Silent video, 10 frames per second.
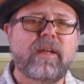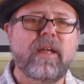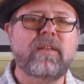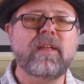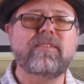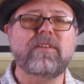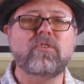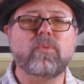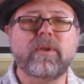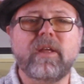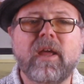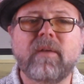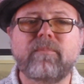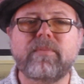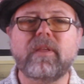In 1928,
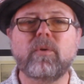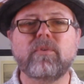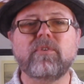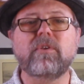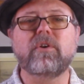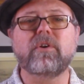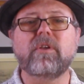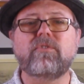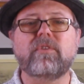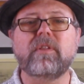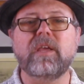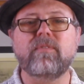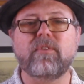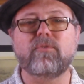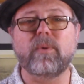he was encouraged to
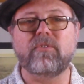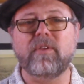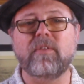leave the Swiss